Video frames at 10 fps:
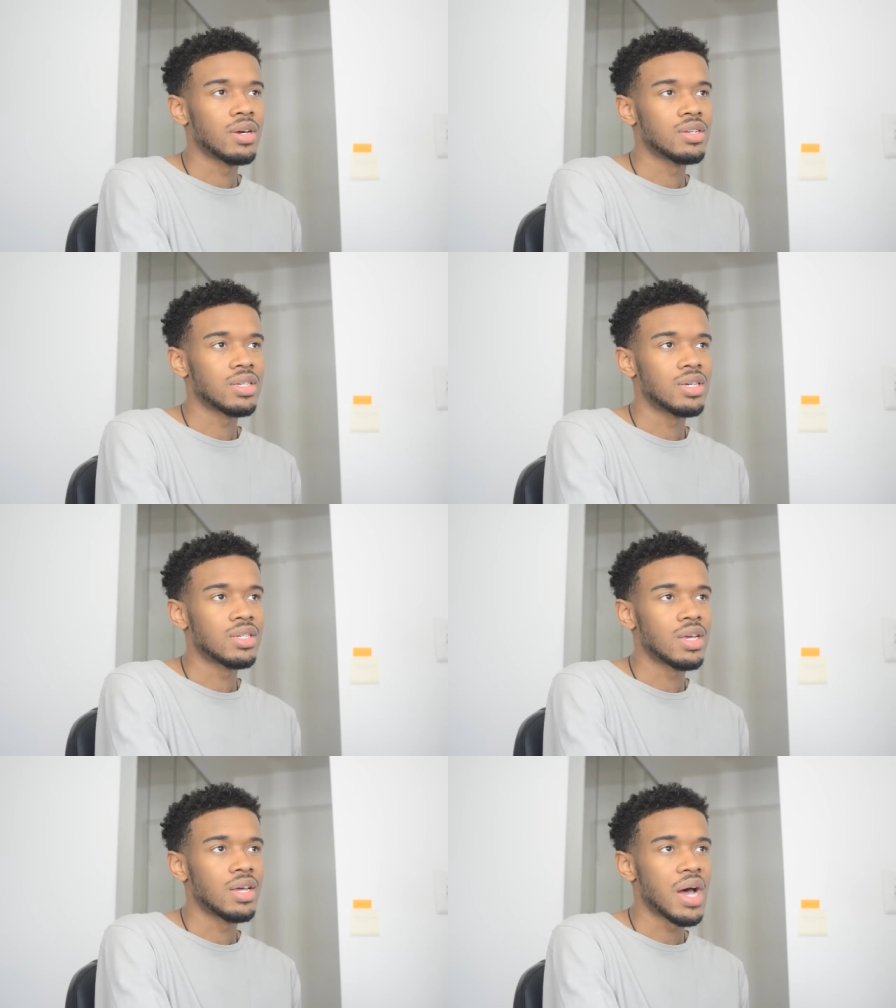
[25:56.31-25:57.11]
because
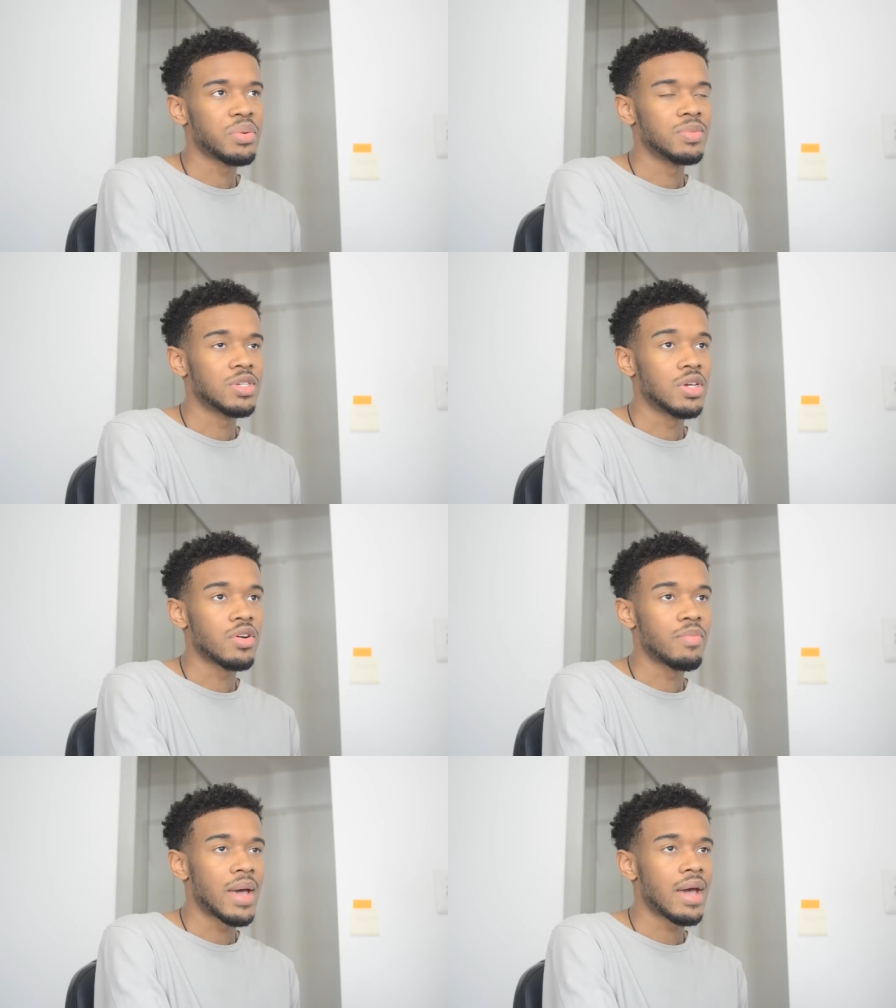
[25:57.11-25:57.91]
they say an album is
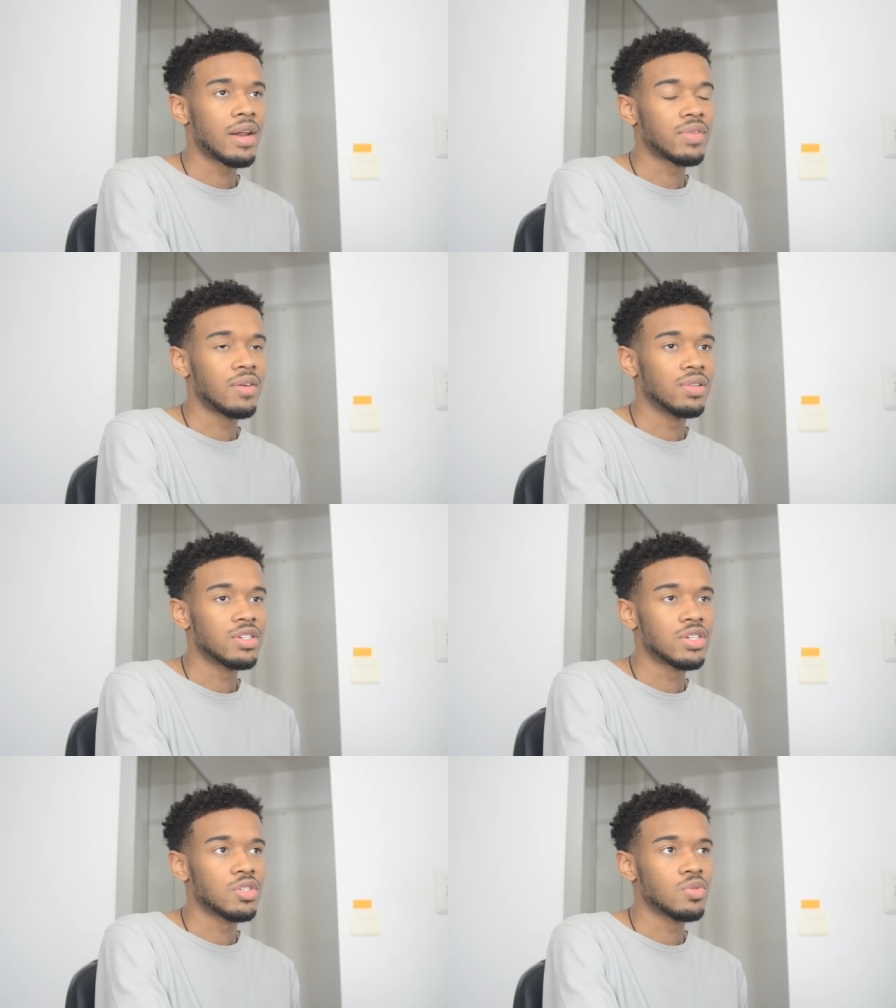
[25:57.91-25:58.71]
good or bad if they've
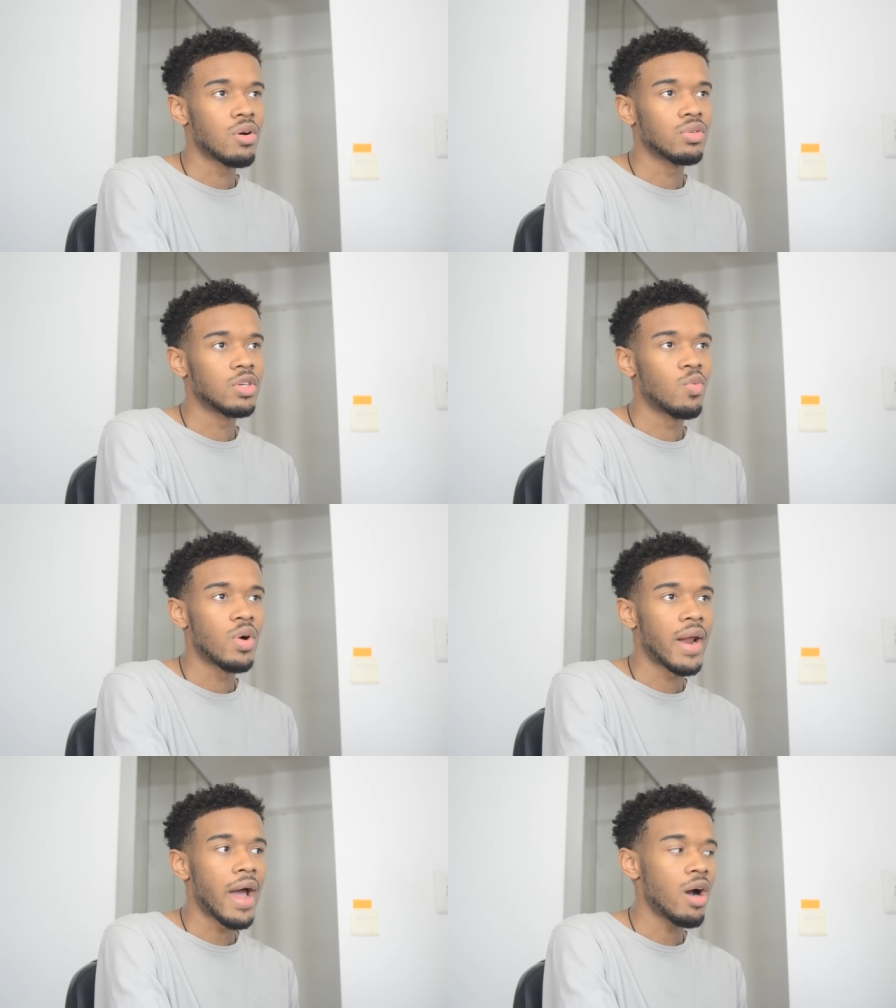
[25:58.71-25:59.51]
listened to only
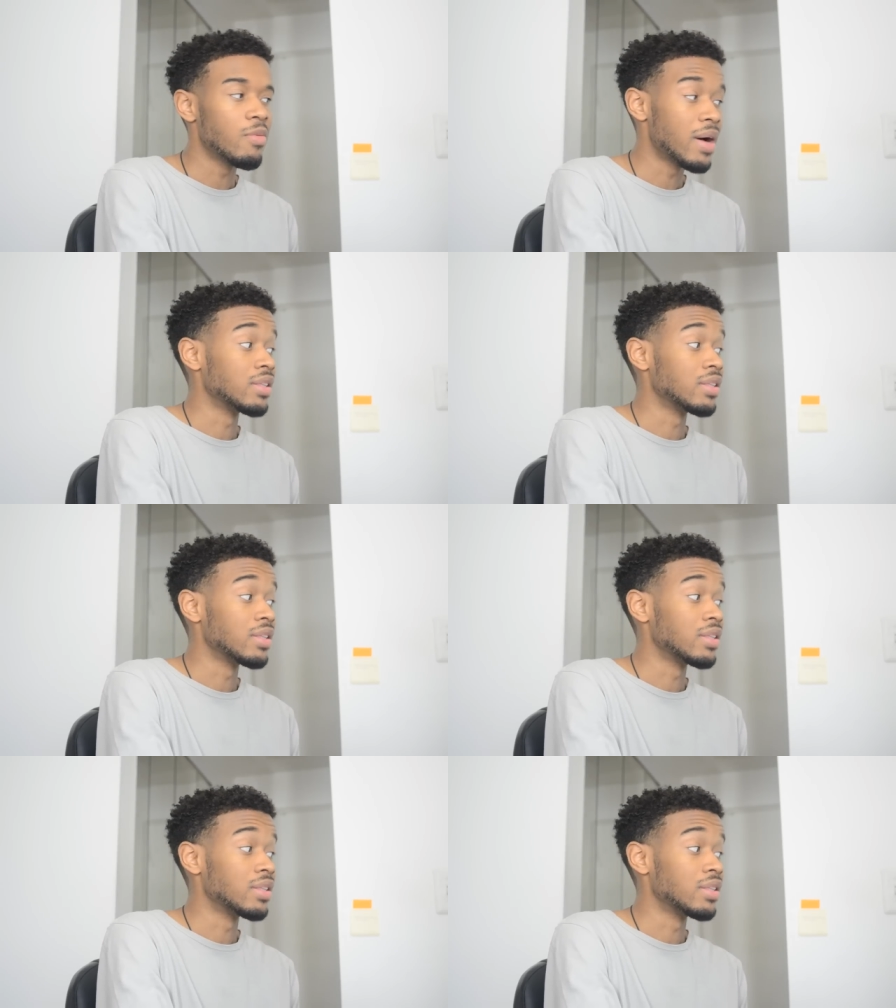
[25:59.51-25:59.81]
one album.